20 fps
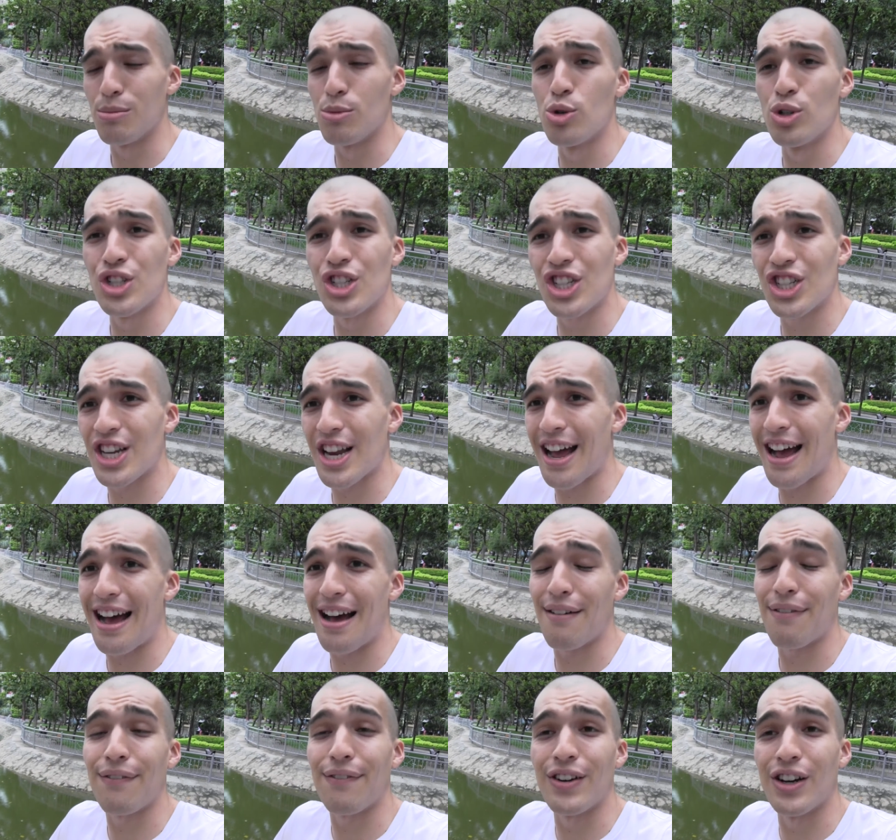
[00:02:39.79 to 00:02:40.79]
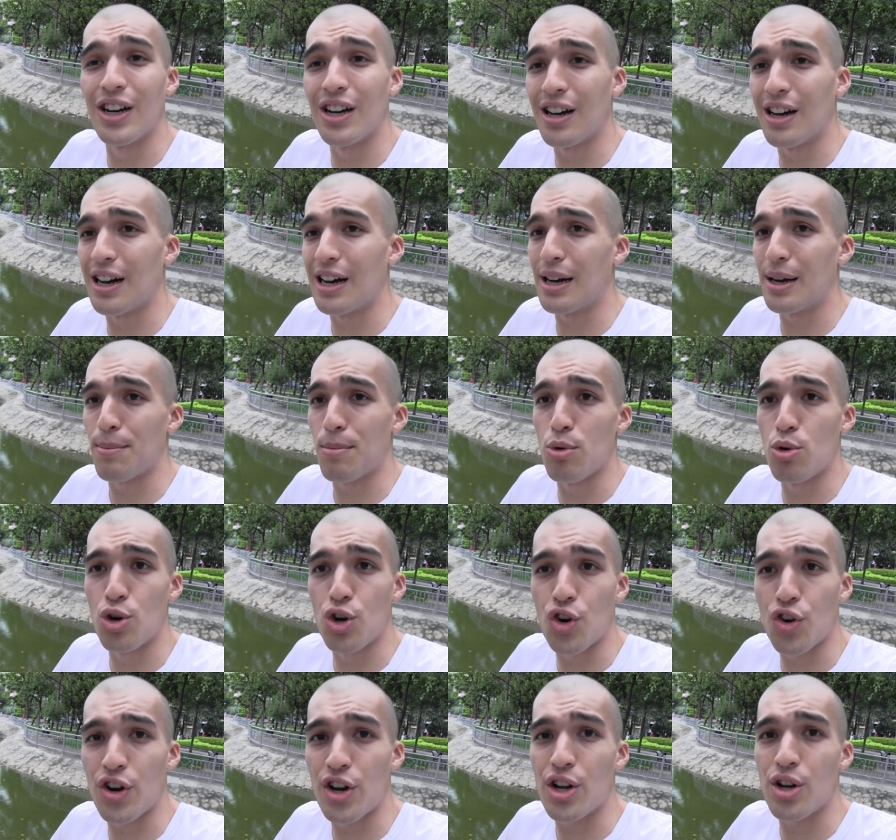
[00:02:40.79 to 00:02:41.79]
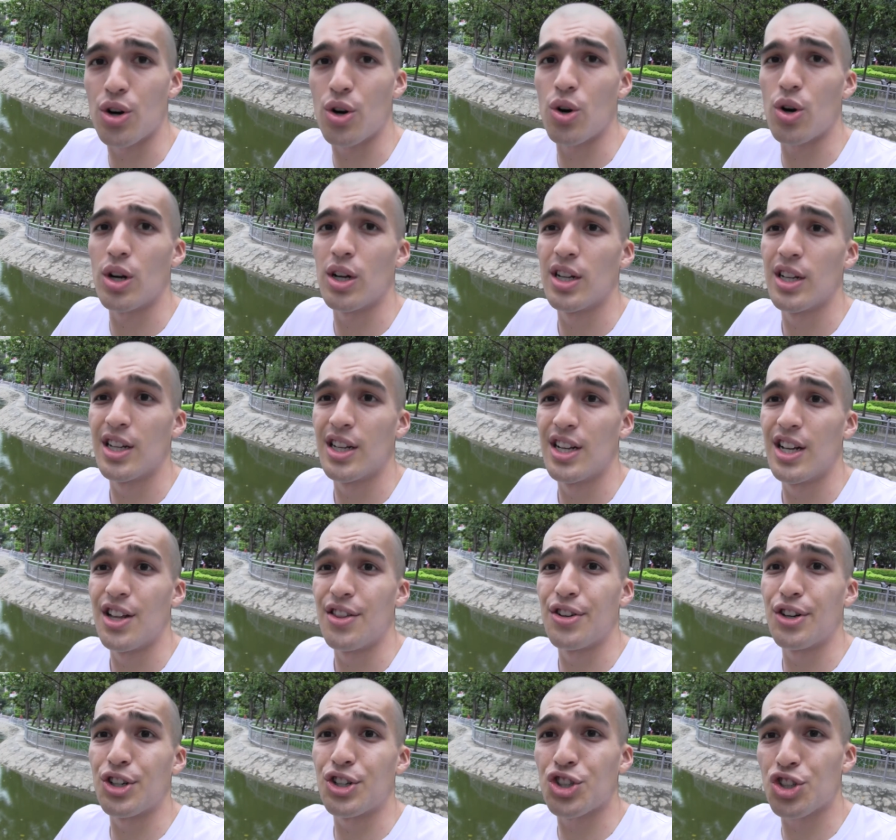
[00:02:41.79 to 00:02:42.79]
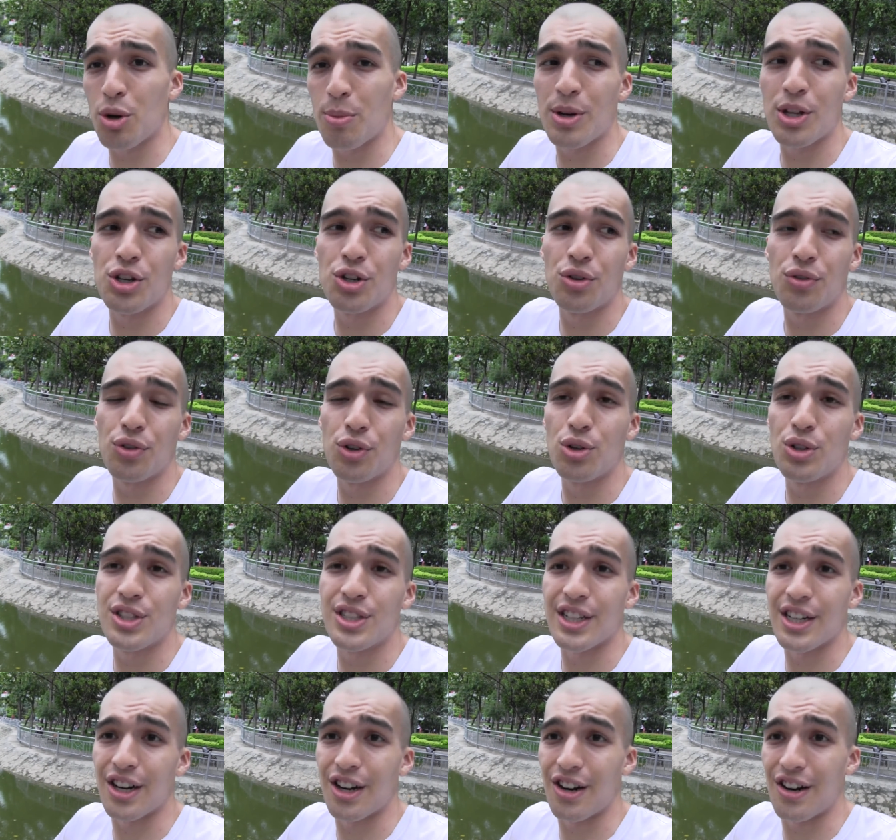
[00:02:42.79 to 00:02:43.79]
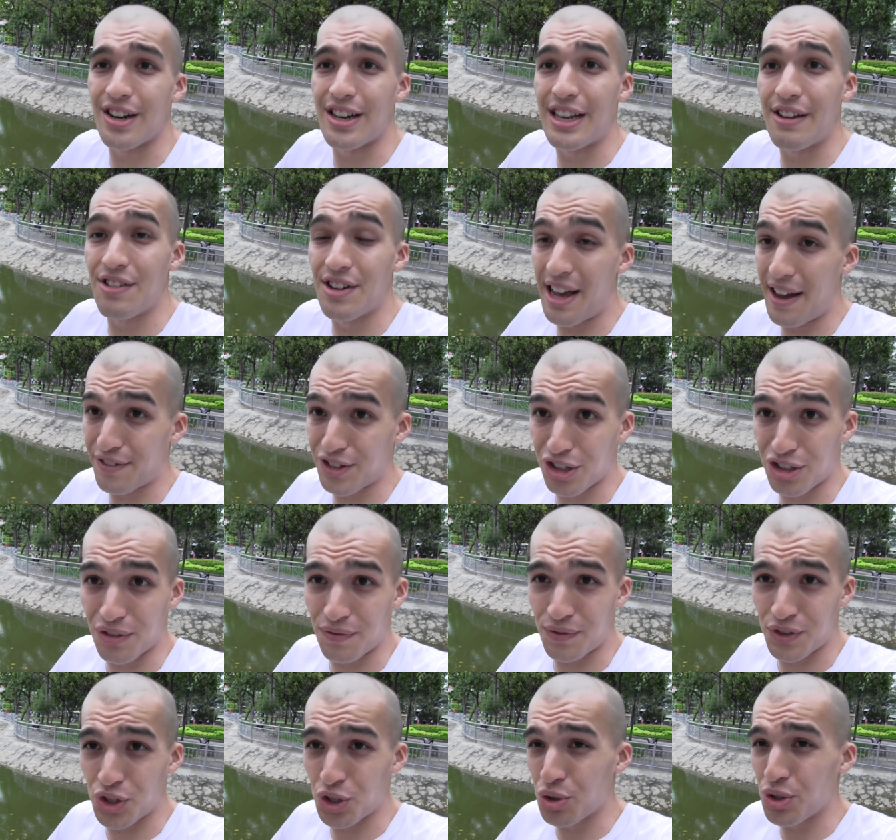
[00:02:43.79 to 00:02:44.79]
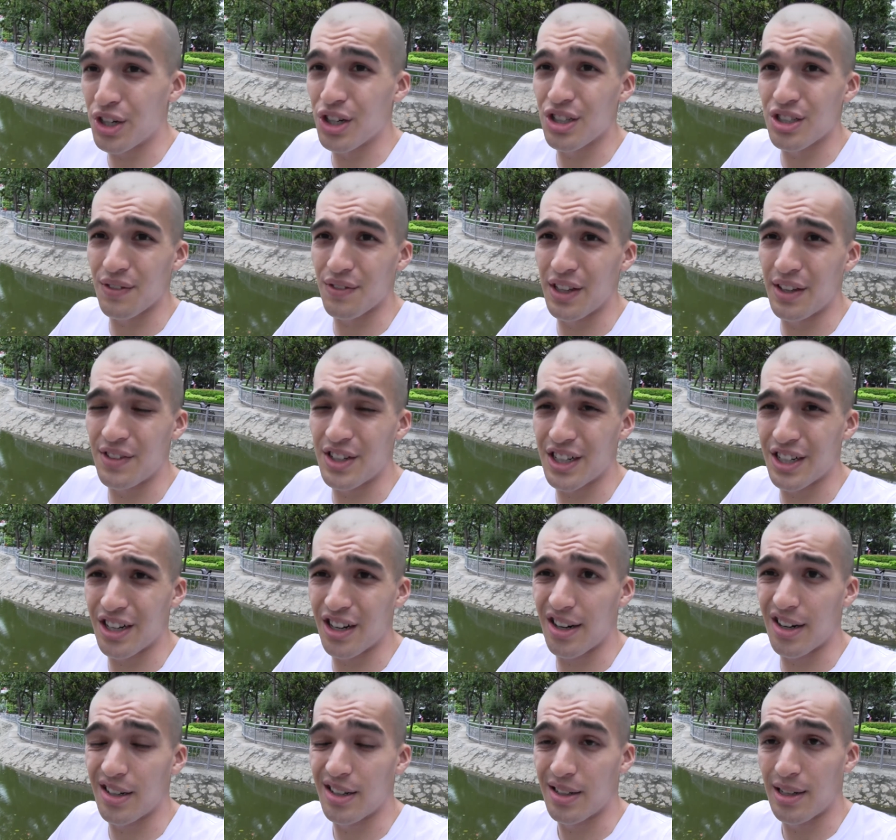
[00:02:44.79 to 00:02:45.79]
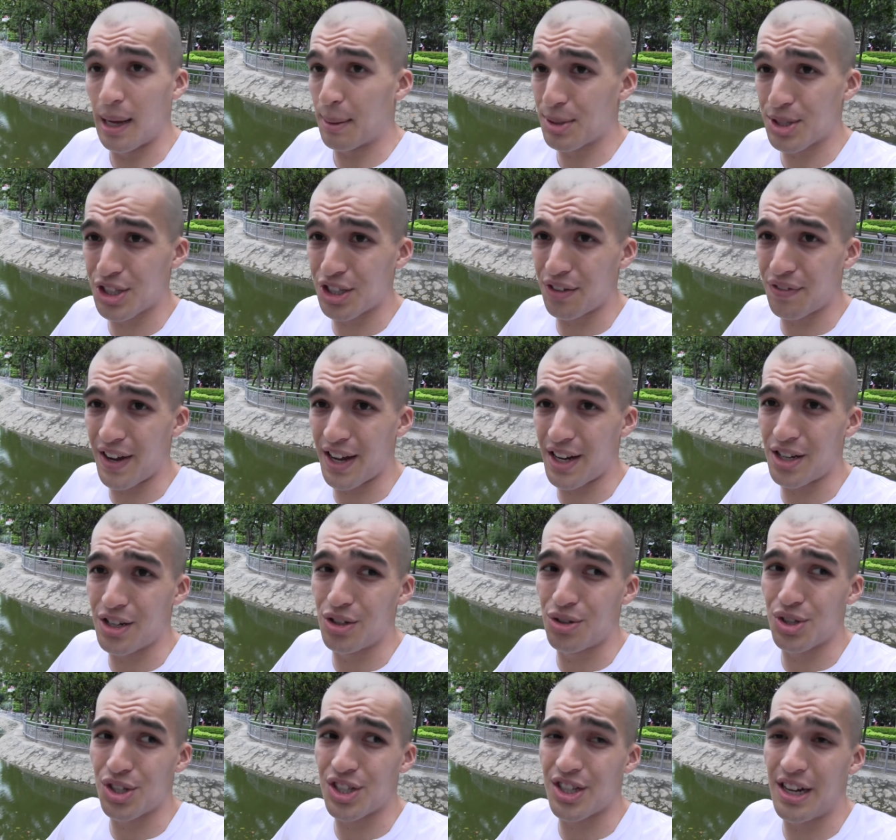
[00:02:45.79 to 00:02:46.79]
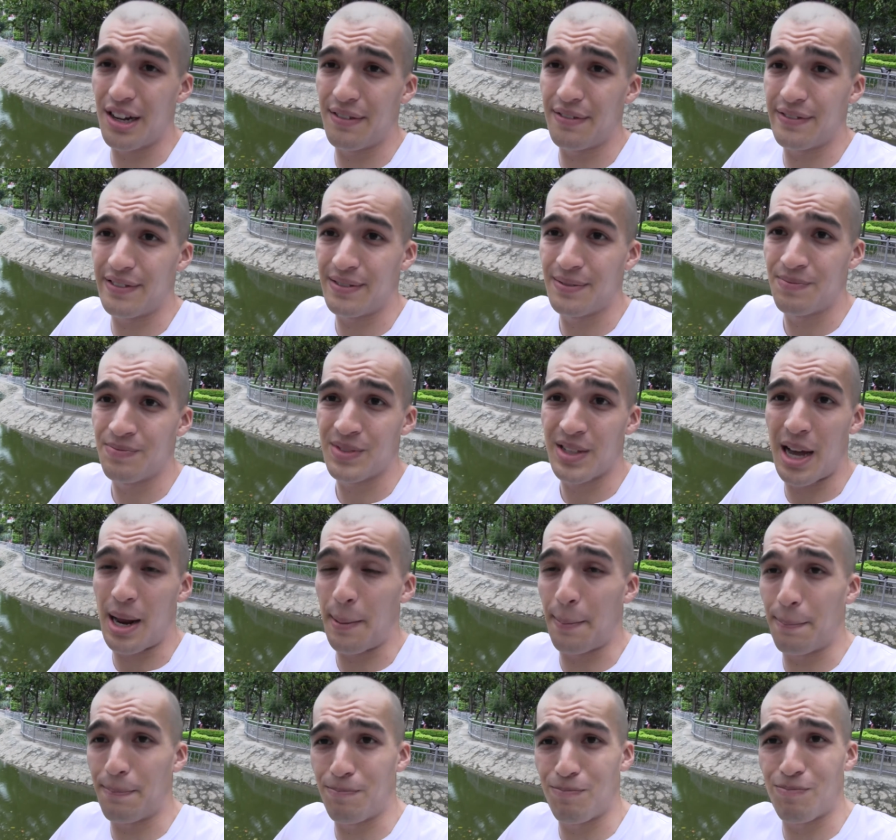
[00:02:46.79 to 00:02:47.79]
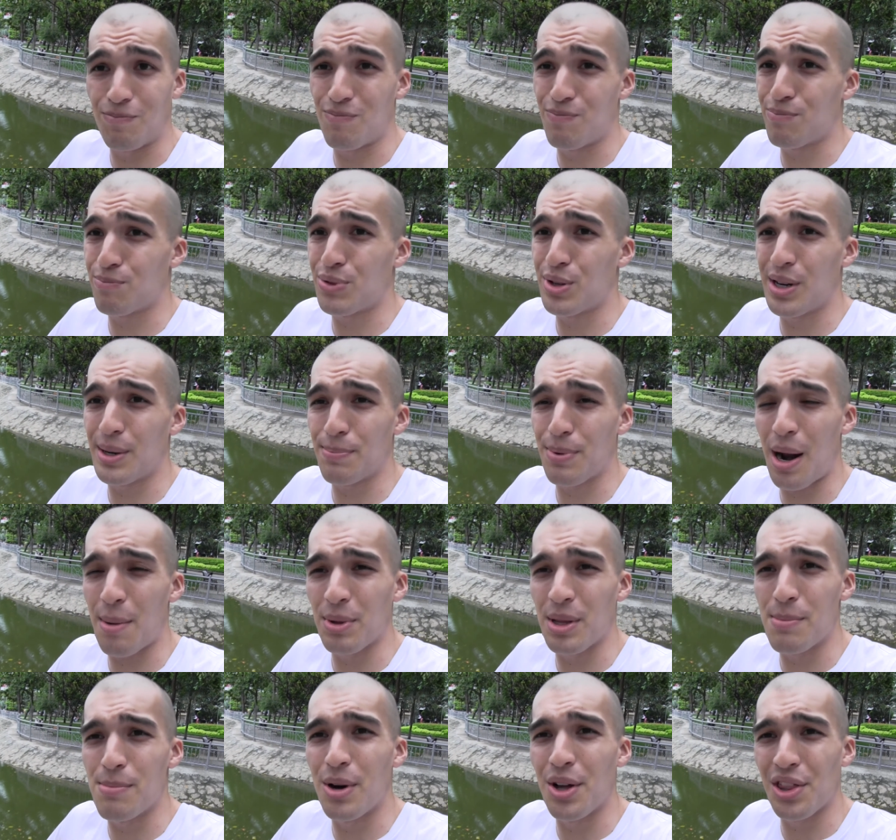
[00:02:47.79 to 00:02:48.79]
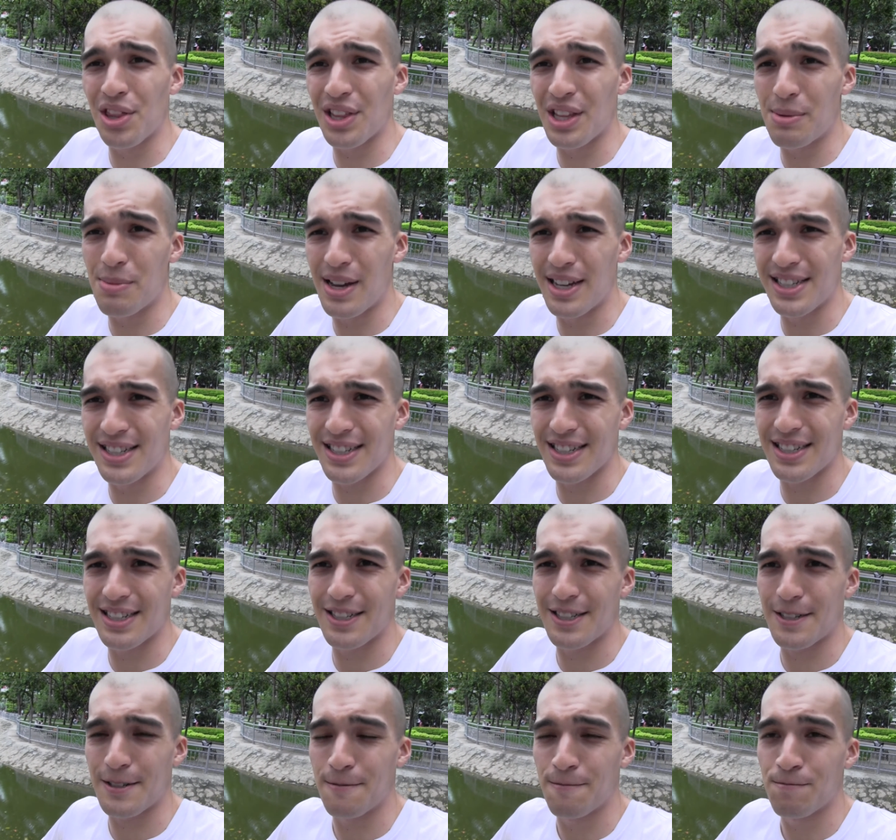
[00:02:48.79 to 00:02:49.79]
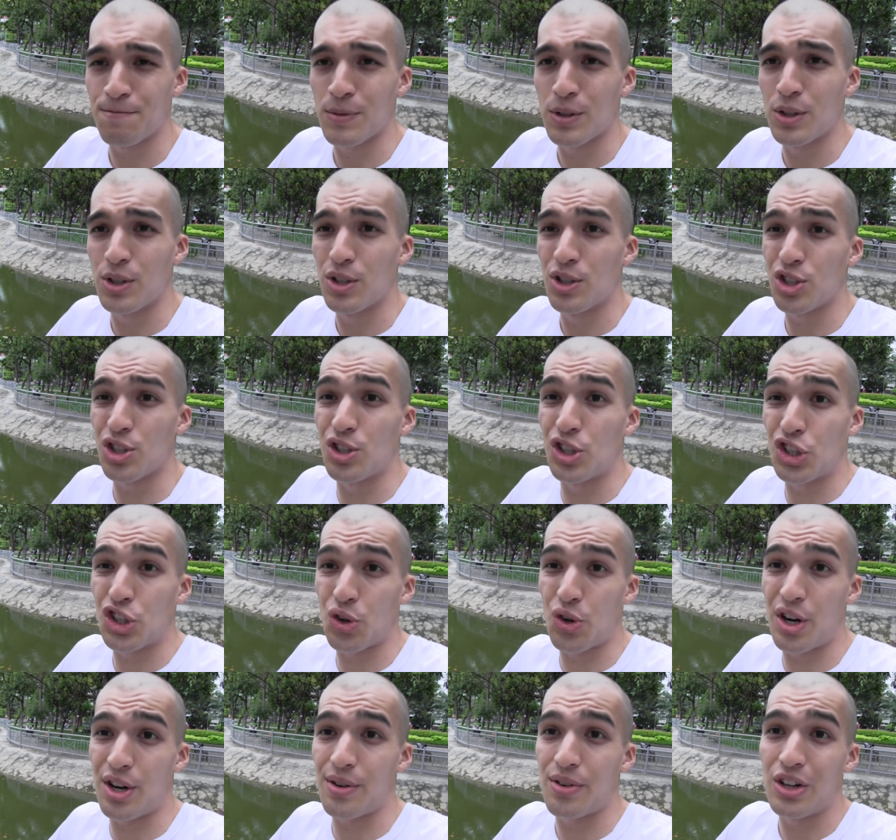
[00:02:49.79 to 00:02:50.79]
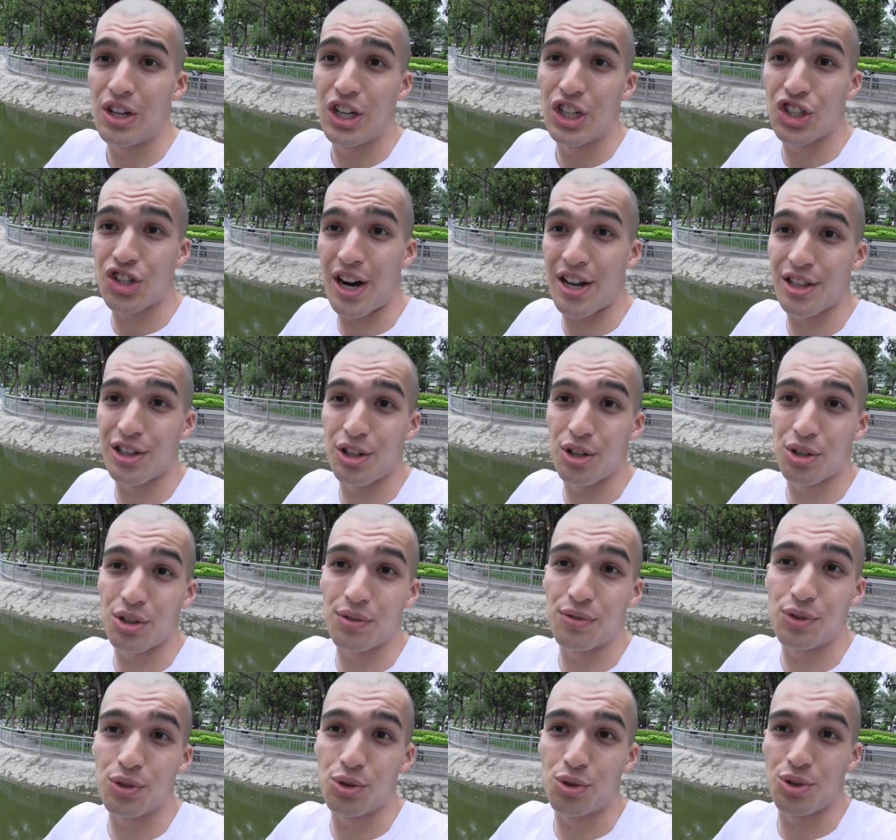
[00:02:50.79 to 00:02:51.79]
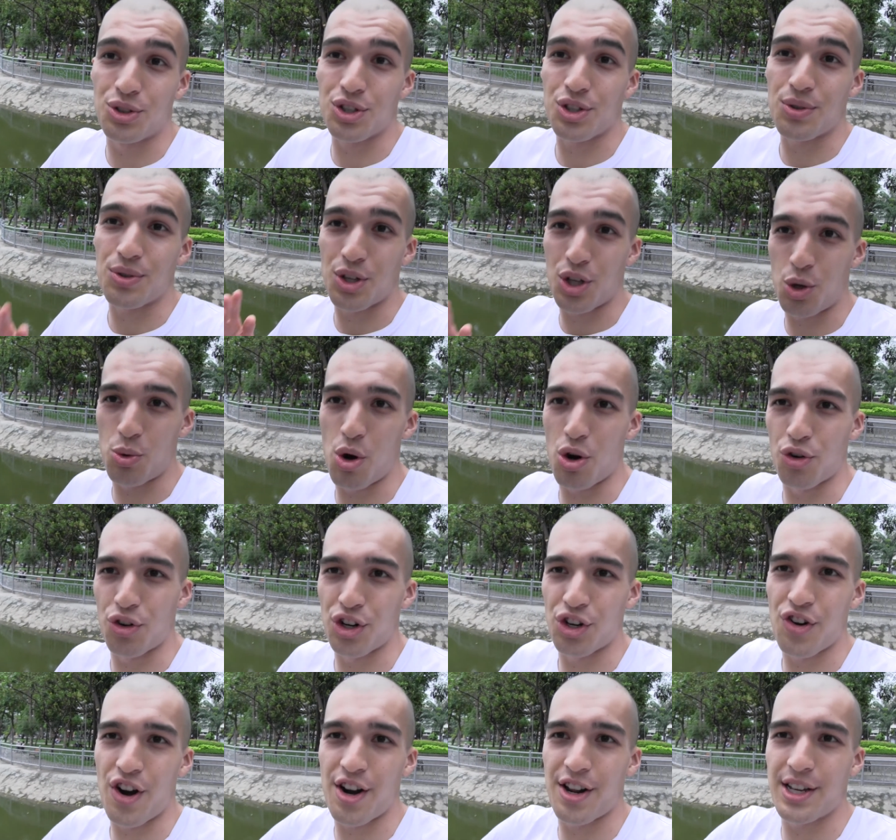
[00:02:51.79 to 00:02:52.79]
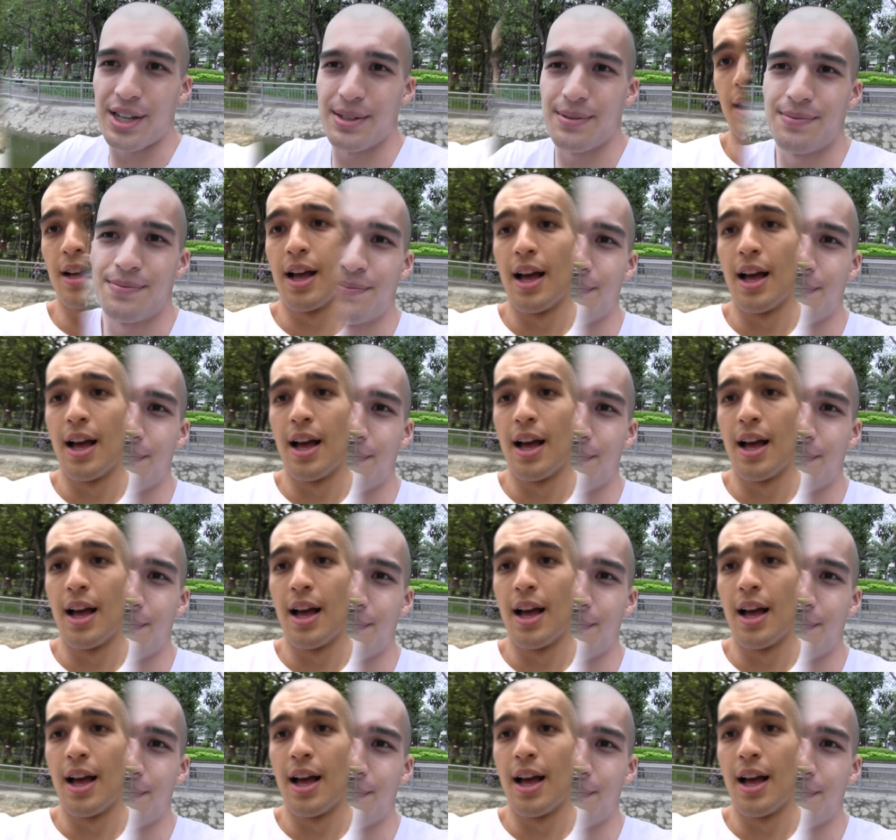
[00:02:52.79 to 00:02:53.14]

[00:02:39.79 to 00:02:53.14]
Bun Cha, Pho, Bun Ril. There's so many new foods here, and even after 2 years of living here, I'm still finding new stuff on a probably monthly basis. So in short, try the local foods. You won't regret it.